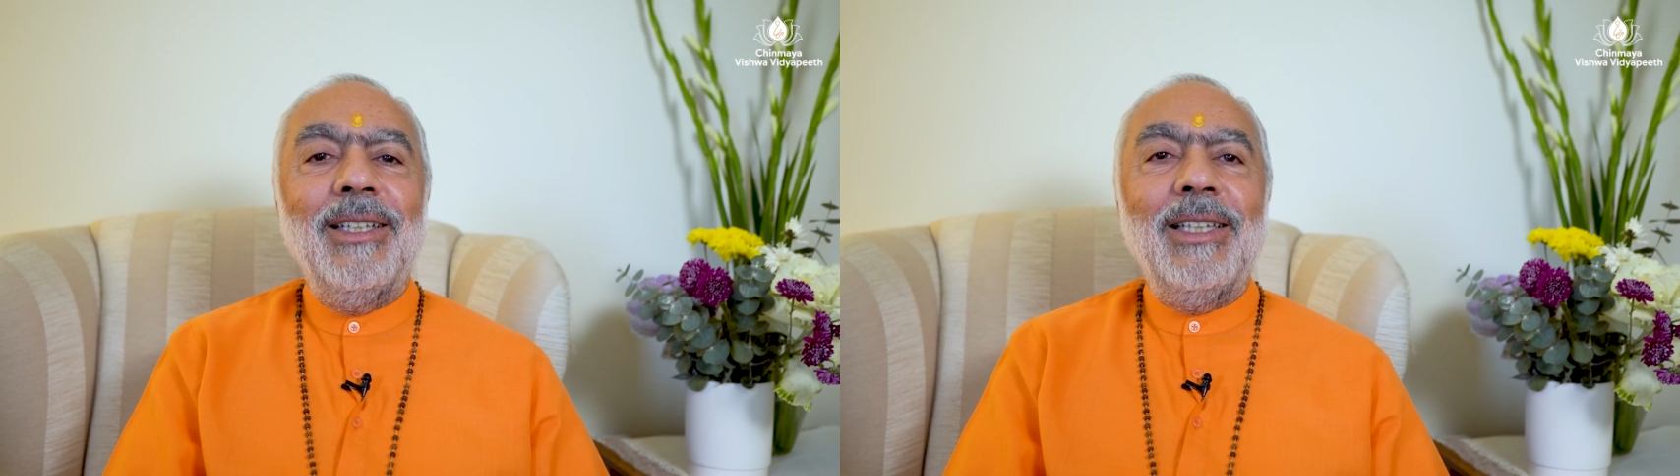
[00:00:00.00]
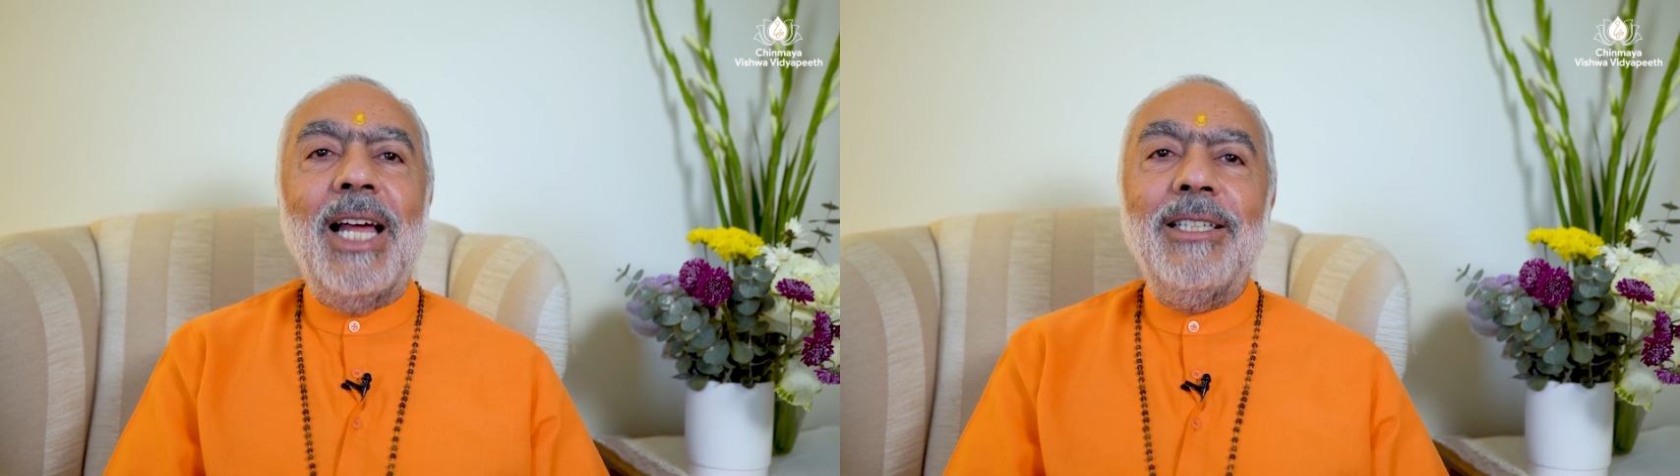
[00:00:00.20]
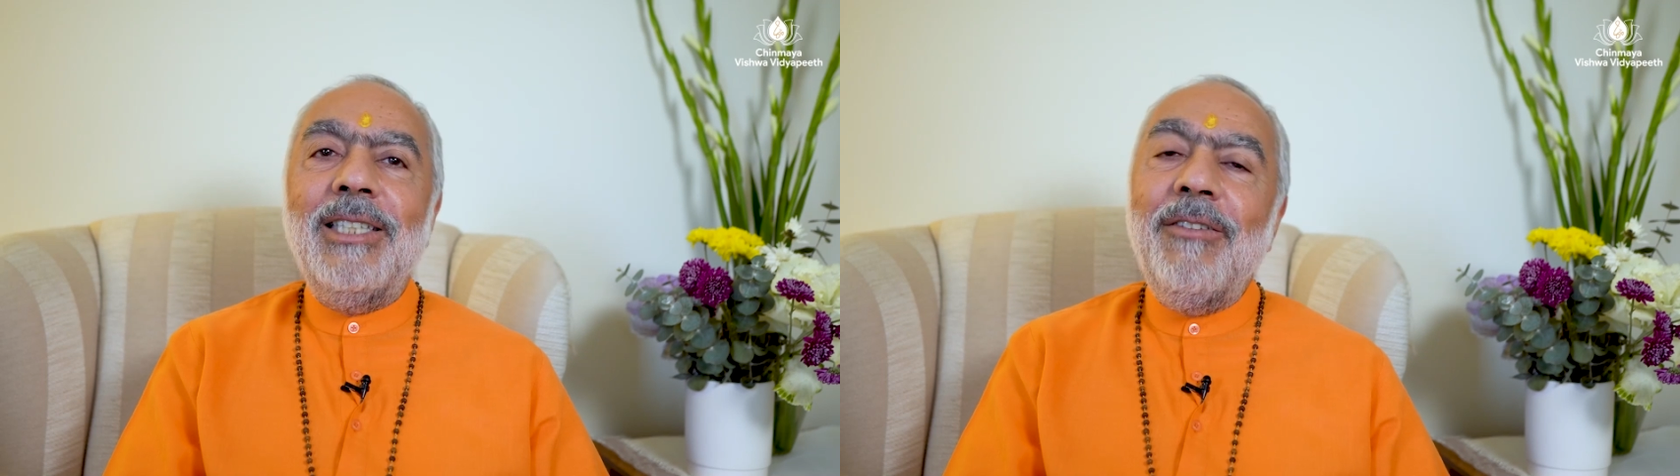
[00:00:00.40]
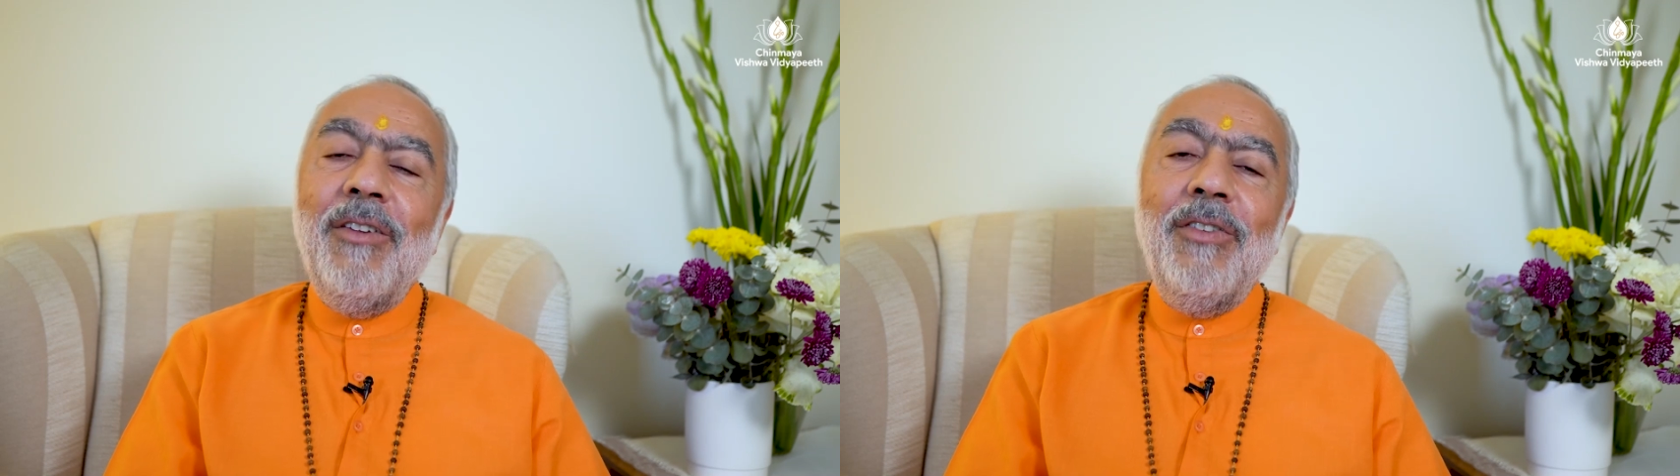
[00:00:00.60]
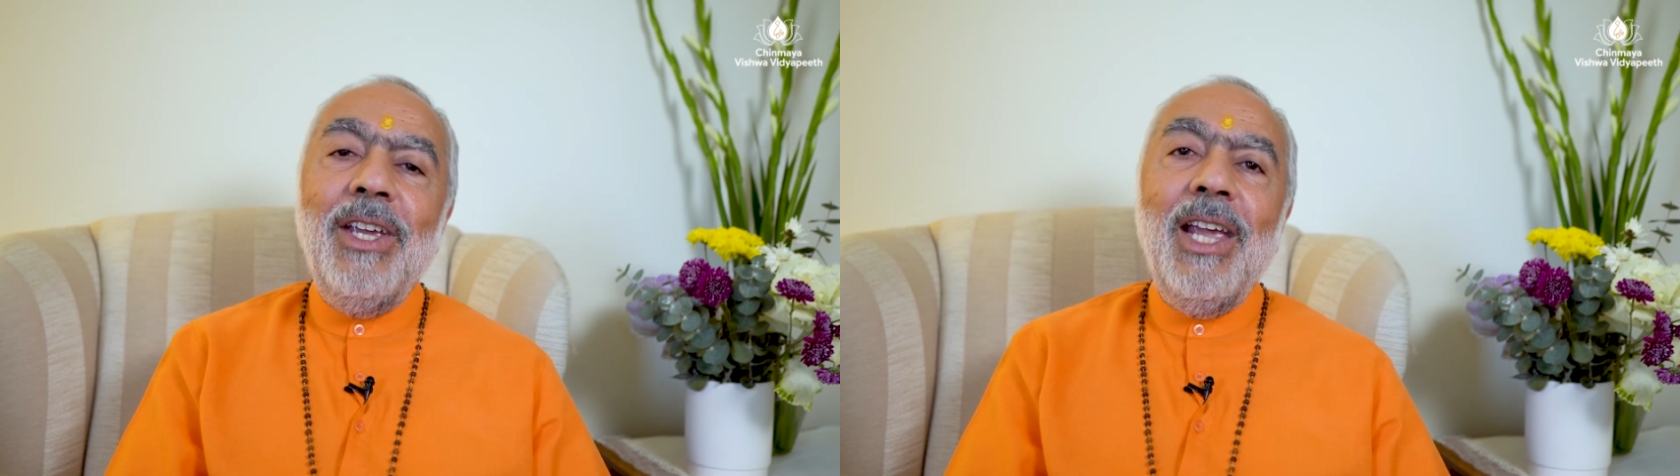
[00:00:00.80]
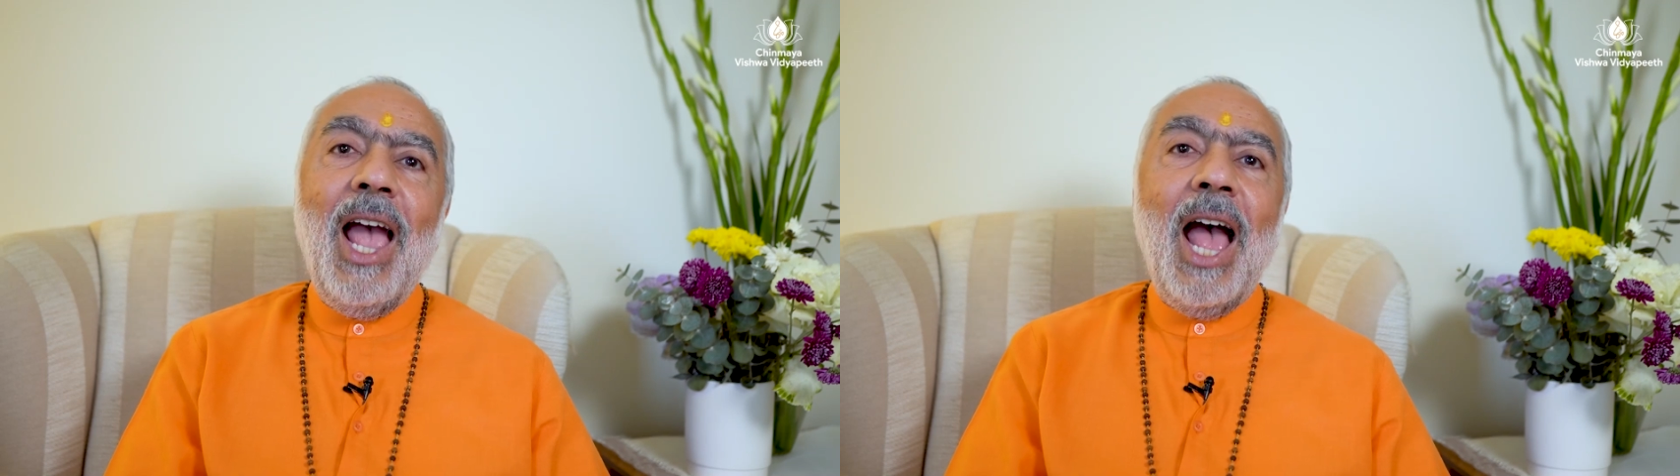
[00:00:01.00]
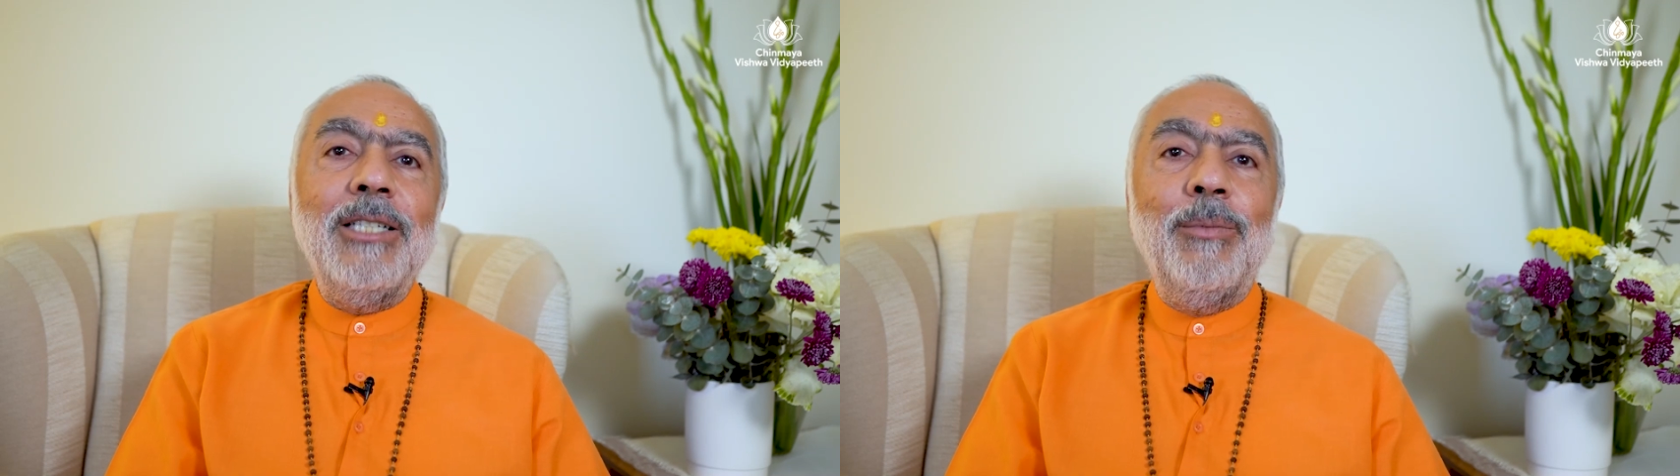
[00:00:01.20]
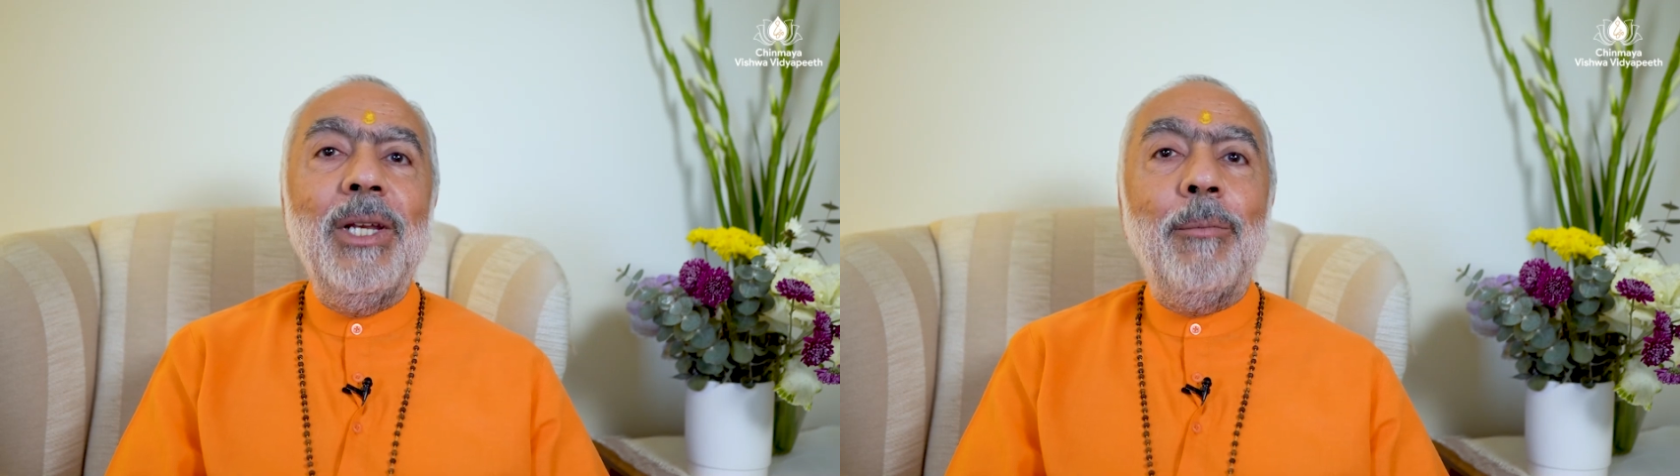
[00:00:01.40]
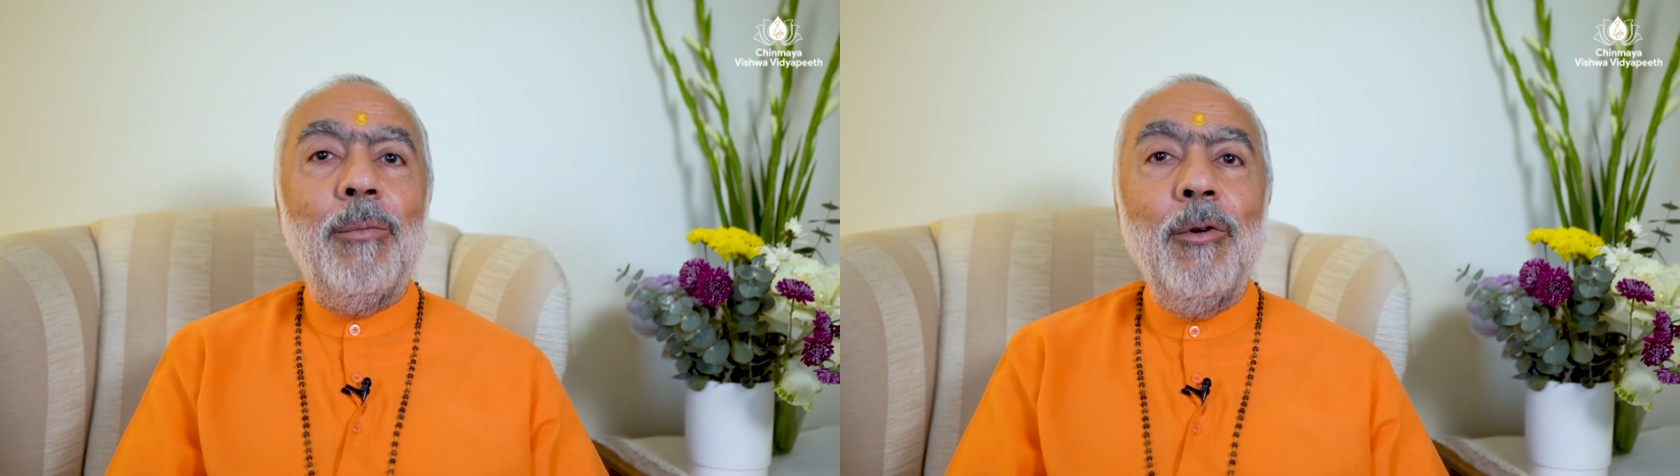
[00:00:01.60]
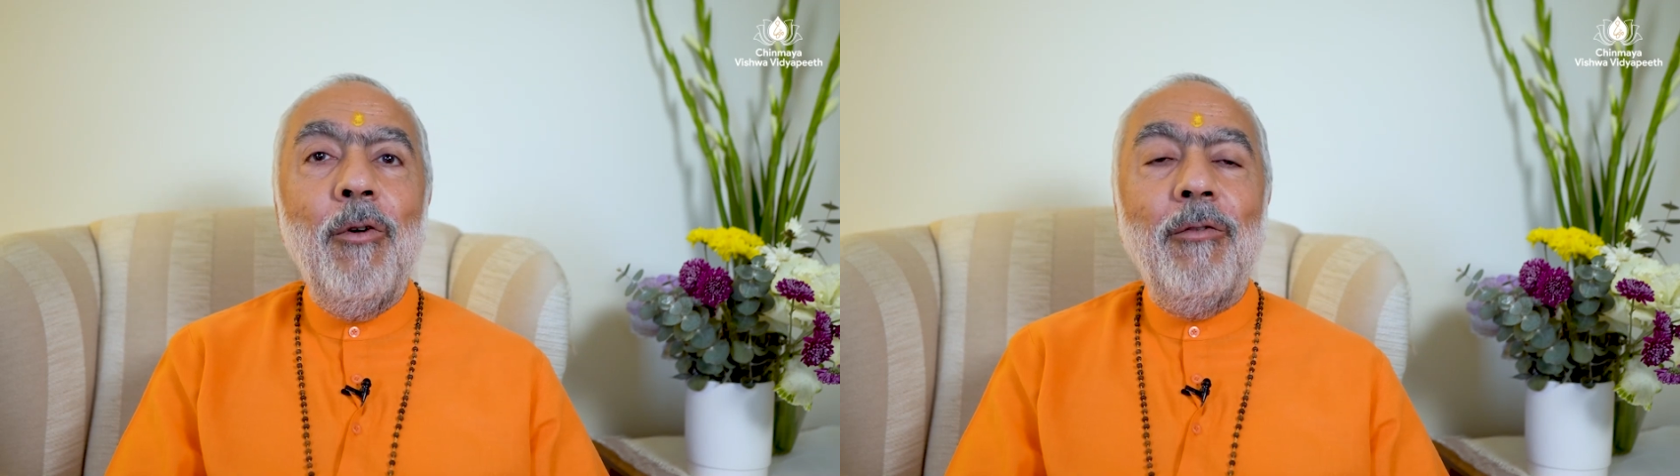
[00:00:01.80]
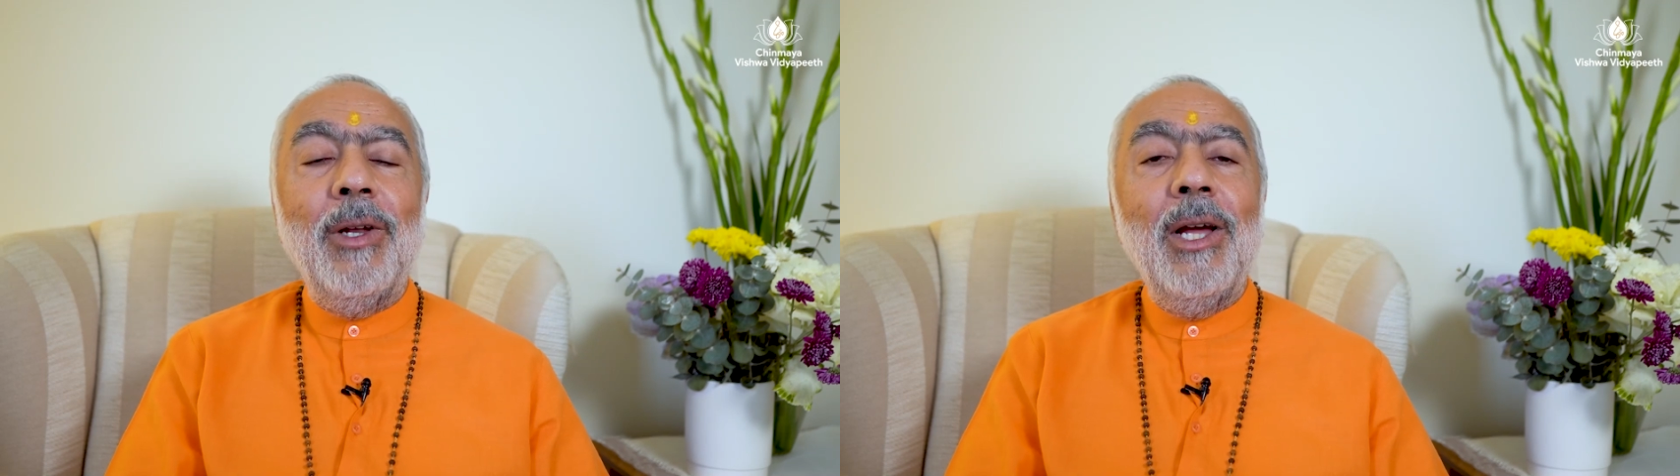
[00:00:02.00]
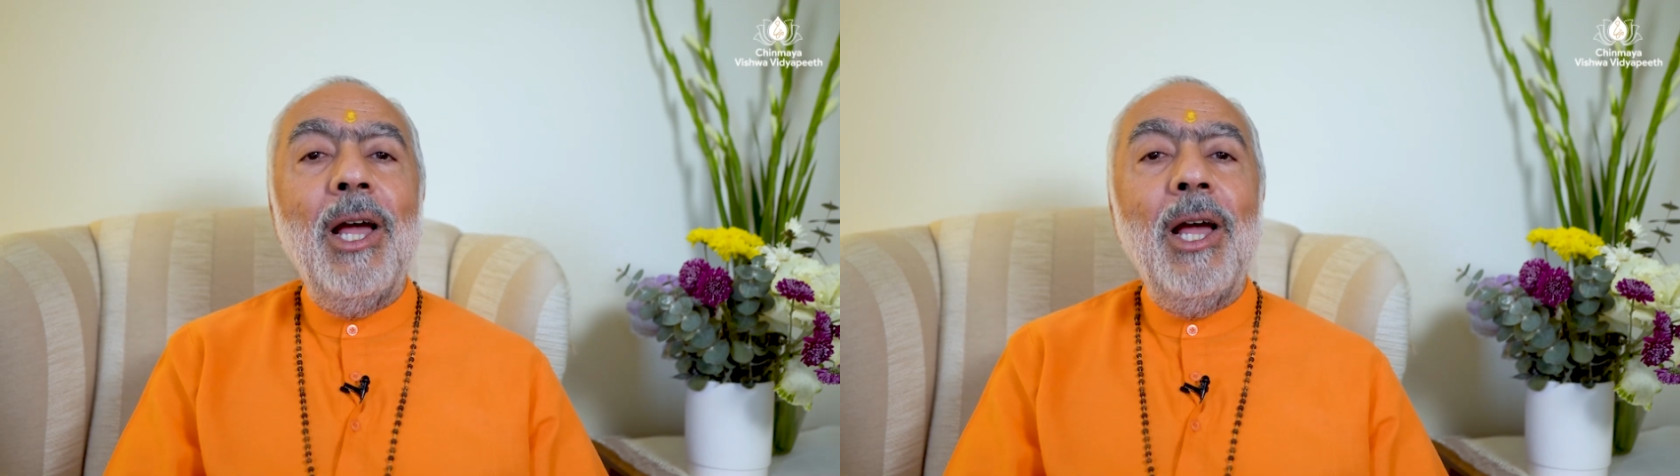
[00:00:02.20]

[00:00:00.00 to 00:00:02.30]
that CVV has been approved